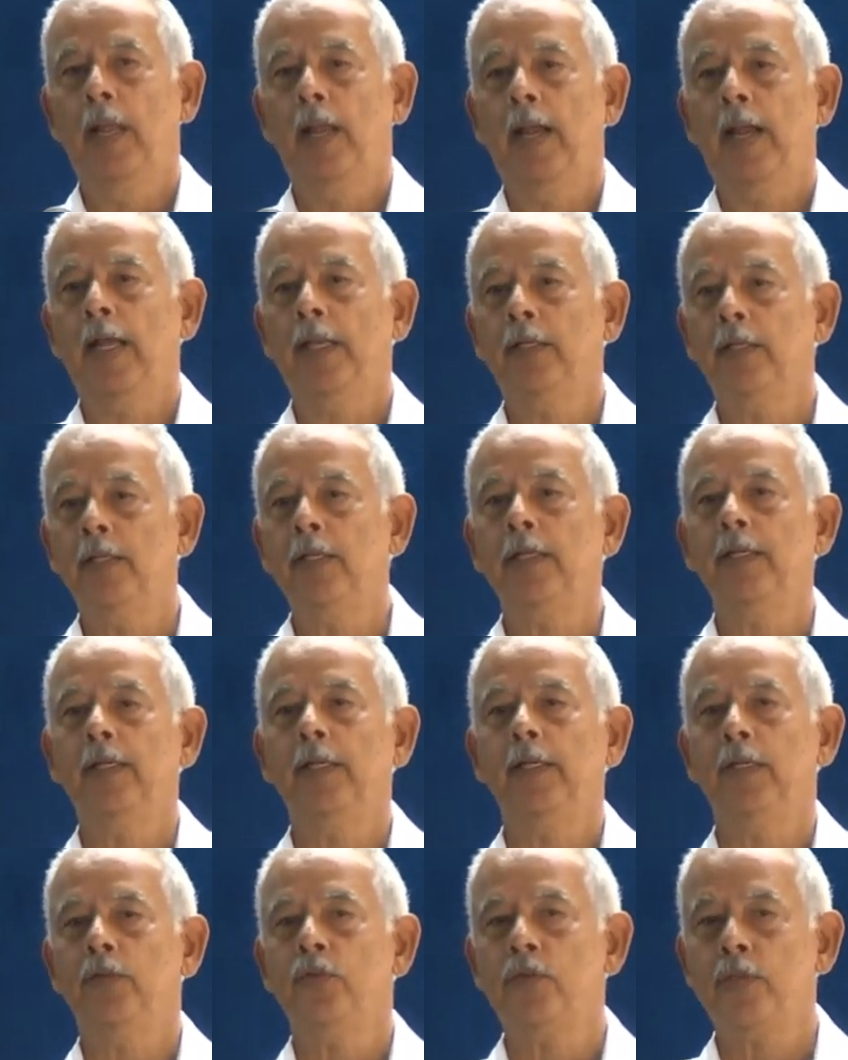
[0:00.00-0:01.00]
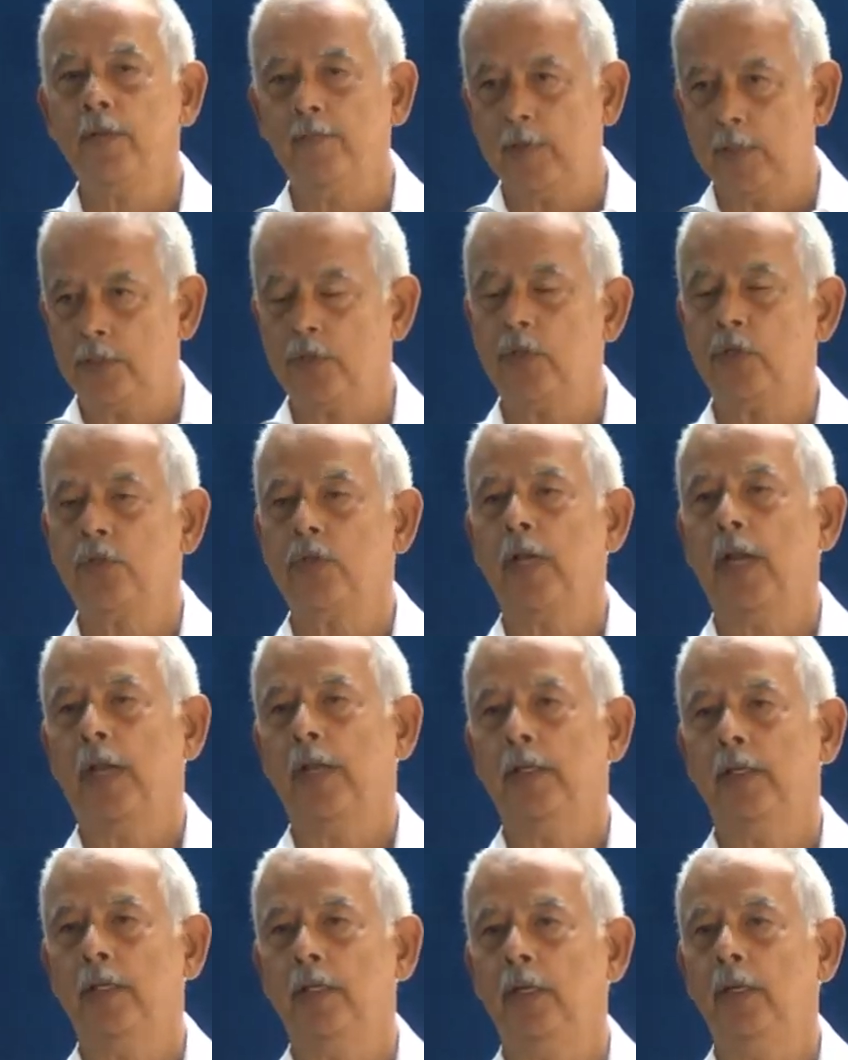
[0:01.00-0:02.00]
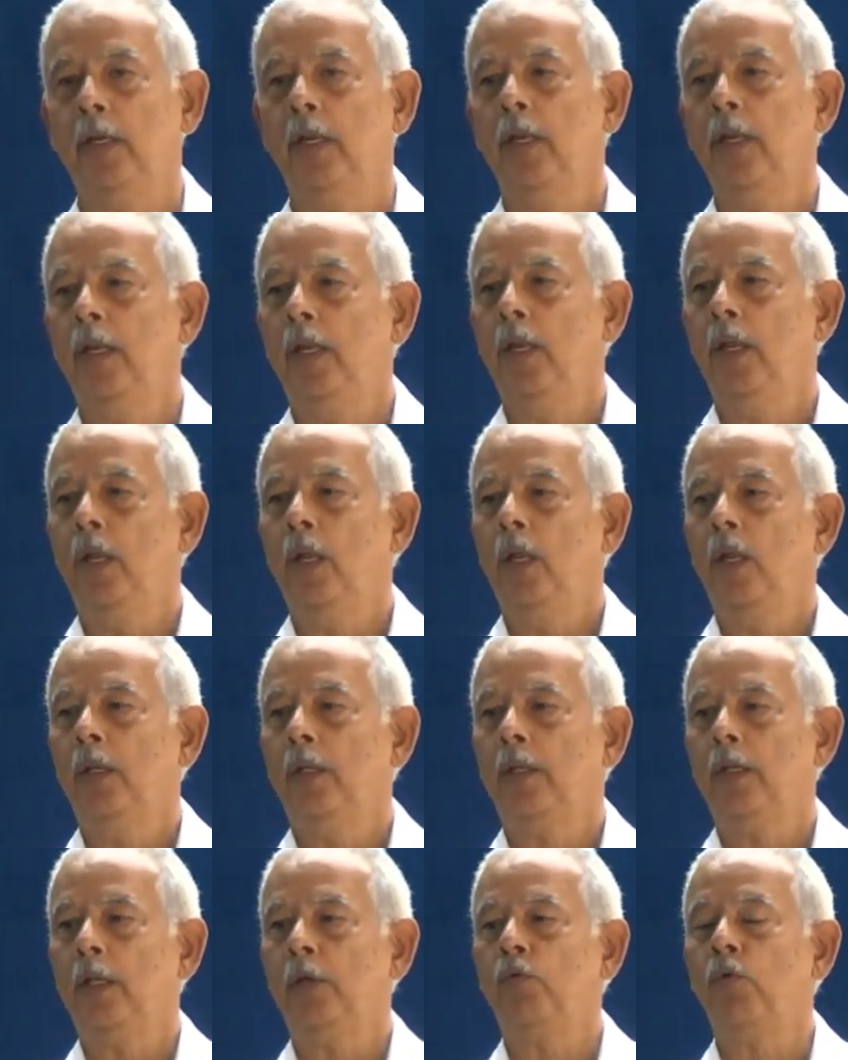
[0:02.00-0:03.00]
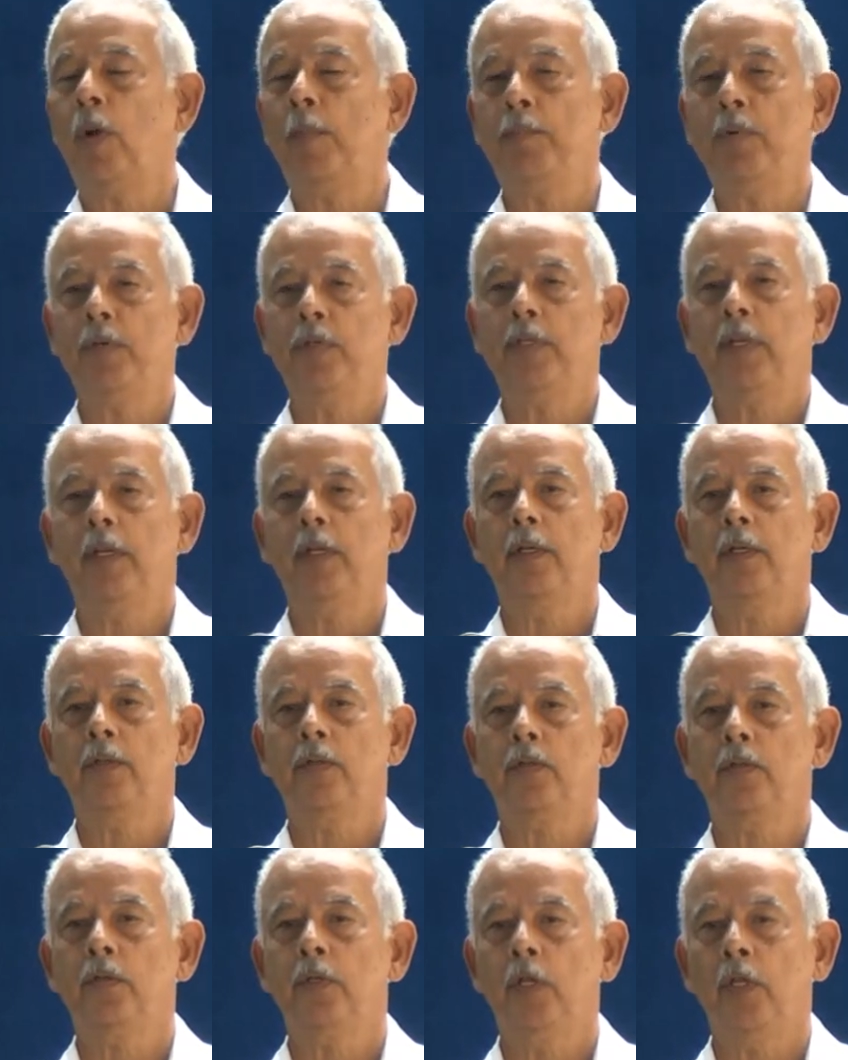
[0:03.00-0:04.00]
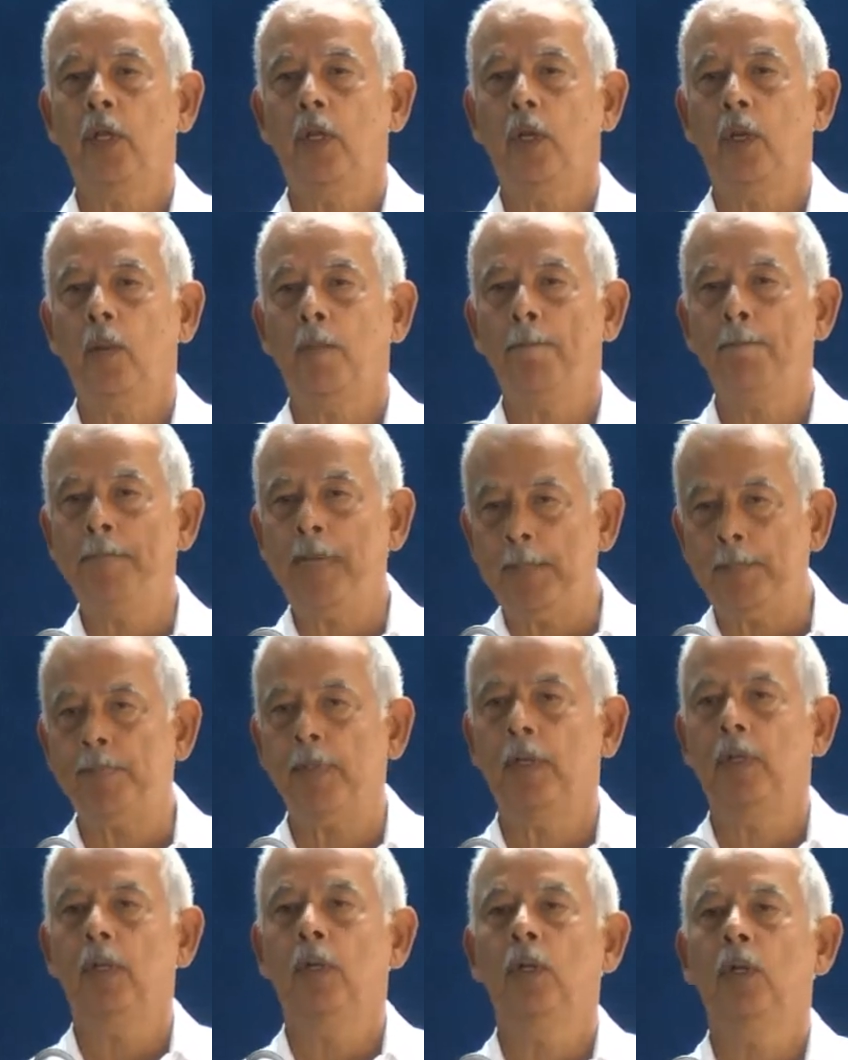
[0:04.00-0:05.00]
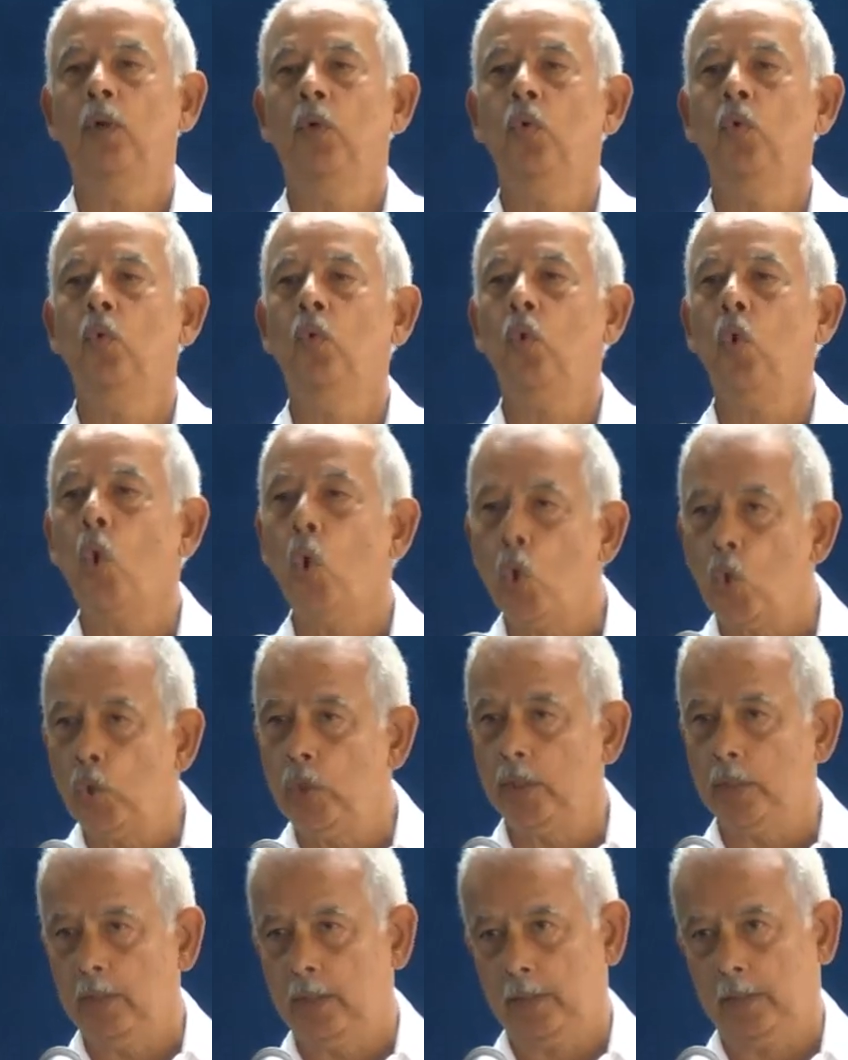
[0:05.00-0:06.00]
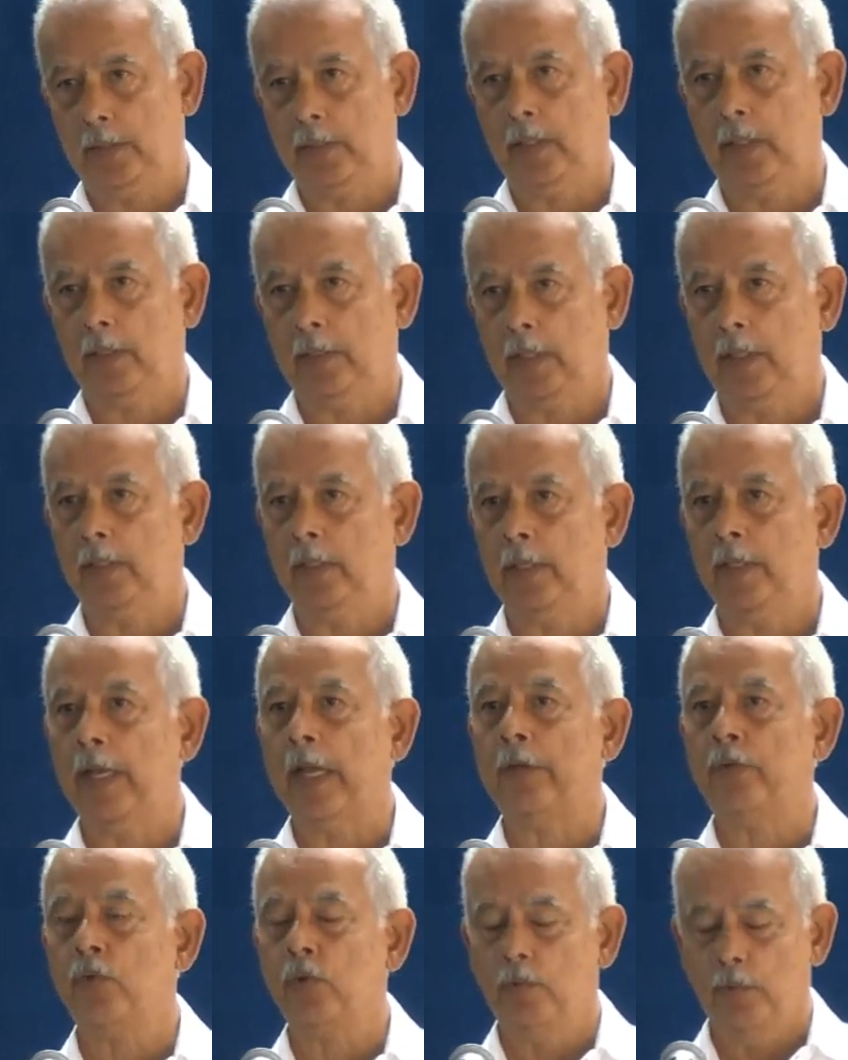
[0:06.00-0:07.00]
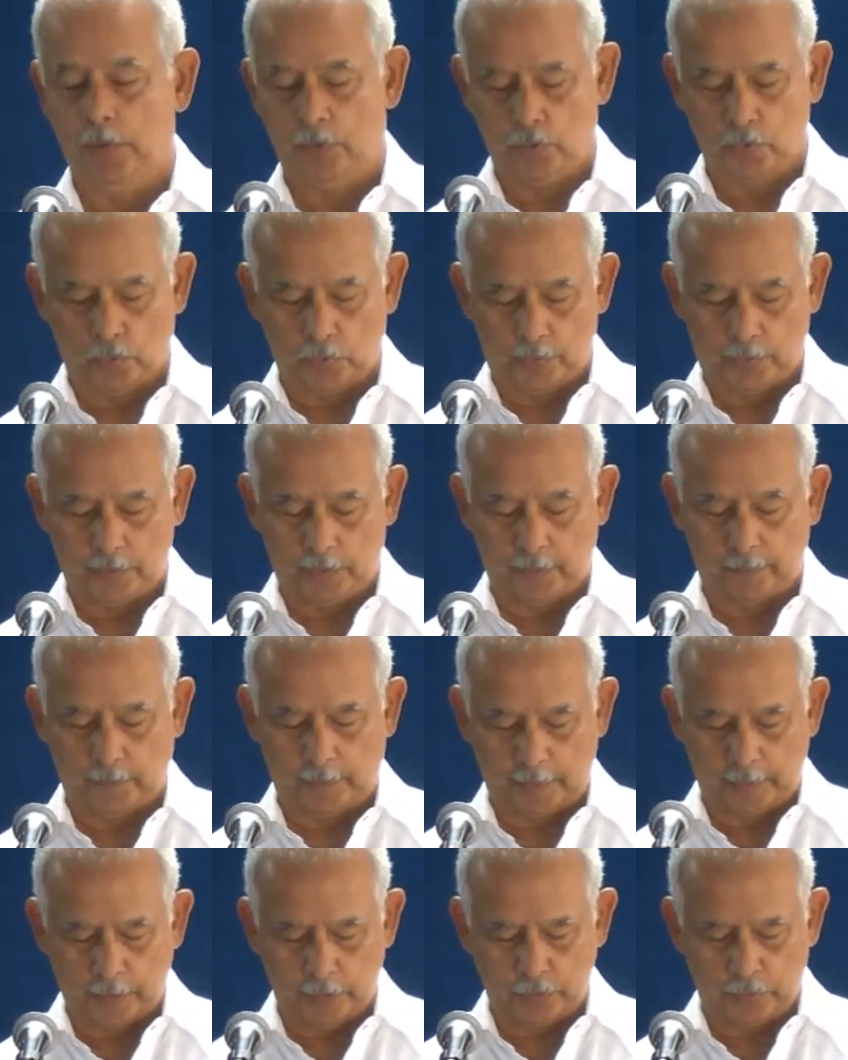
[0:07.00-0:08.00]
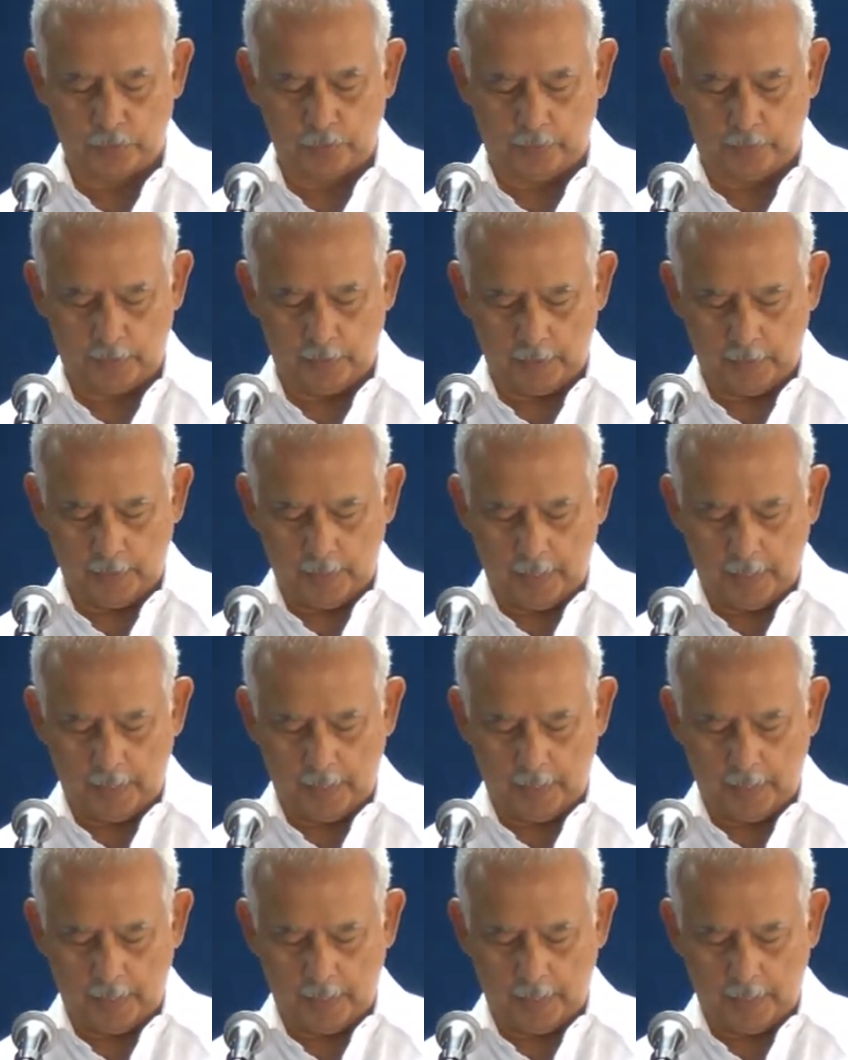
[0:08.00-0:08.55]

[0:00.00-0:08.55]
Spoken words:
And thirdly, civil society that represents the people who own the natural resources of the country.